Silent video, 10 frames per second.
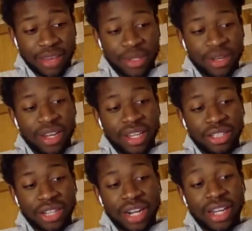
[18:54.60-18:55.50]
it was only
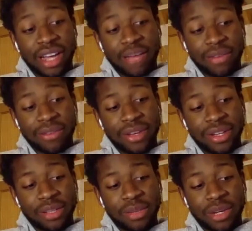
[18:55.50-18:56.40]
a training camp at
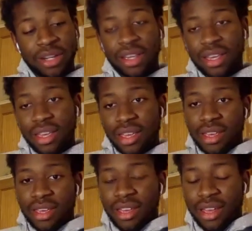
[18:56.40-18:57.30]
first, but
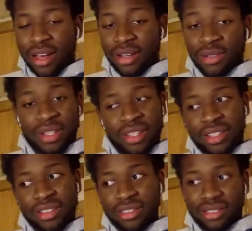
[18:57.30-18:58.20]
I was
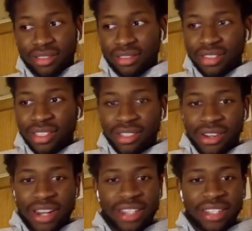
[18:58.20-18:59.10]
thinking this is
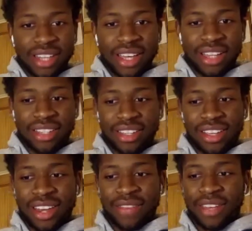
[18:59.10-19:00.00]
crazy. Like
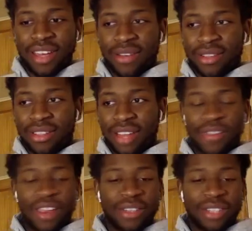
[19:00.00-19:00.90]
I didn't think I was I
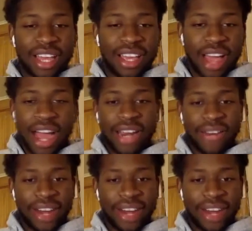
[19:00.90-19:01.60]
didn't think I was like highly